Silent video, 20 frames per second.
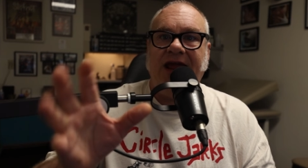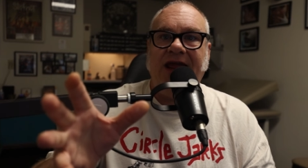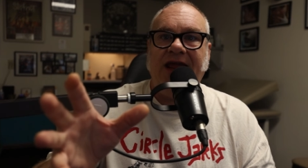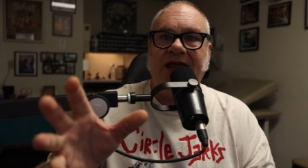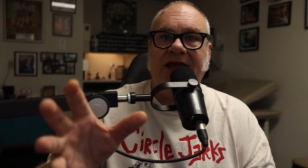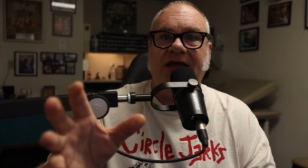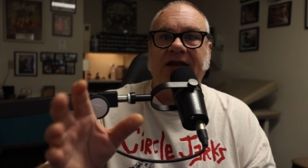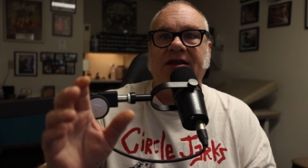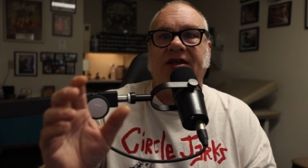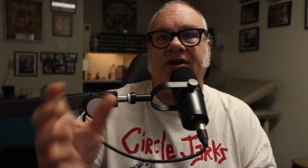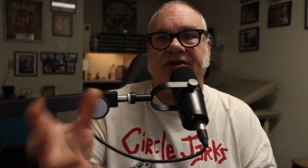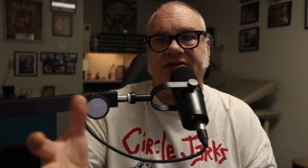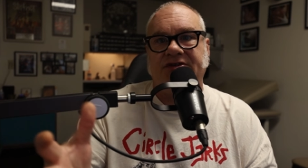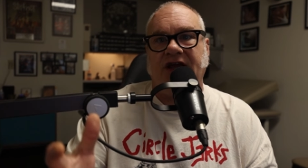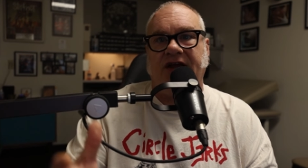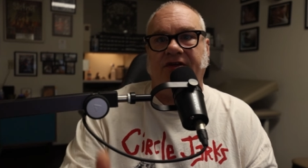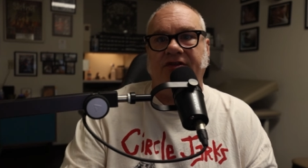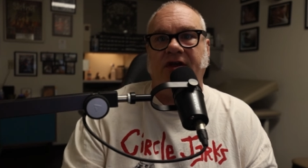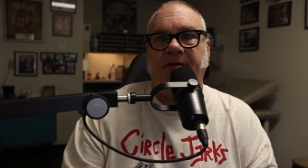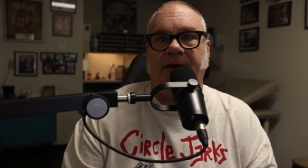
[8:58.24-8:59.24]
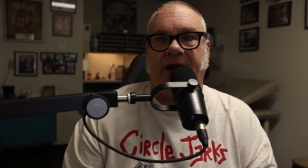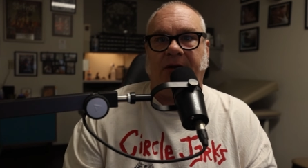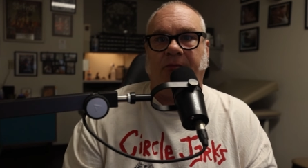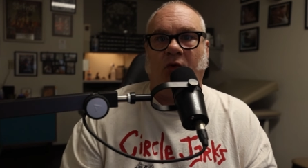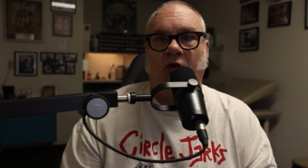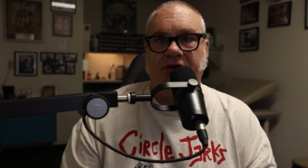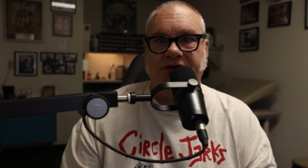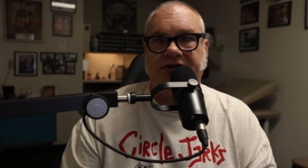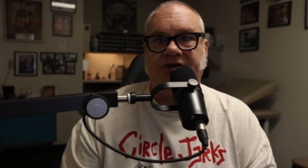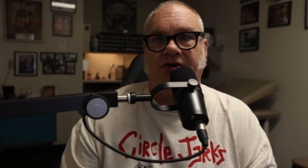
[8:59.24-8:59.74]
and cuts down on the amount of
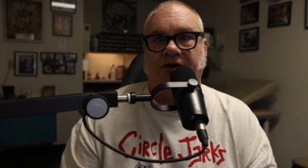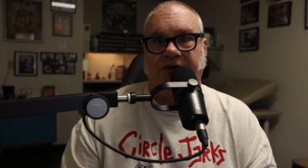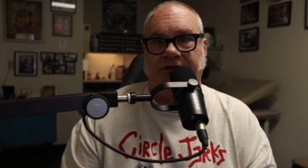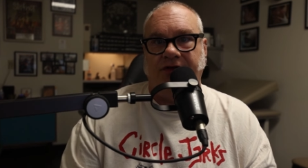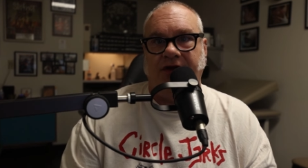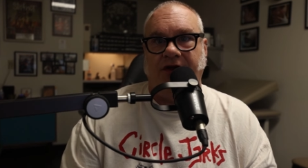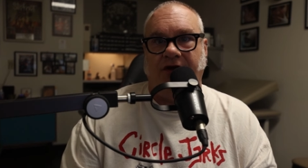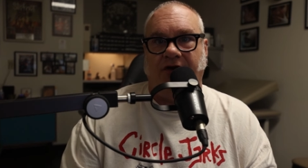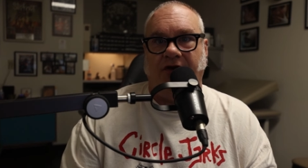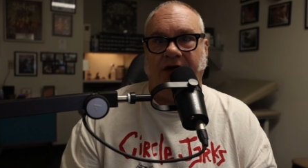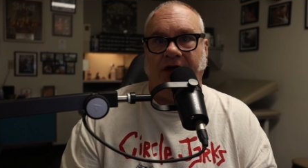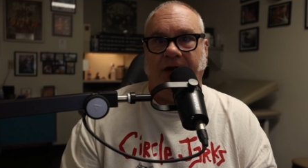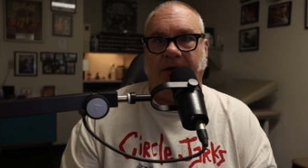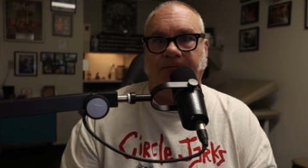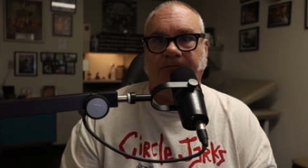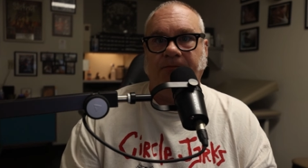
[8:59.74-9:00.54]
moisture in the area.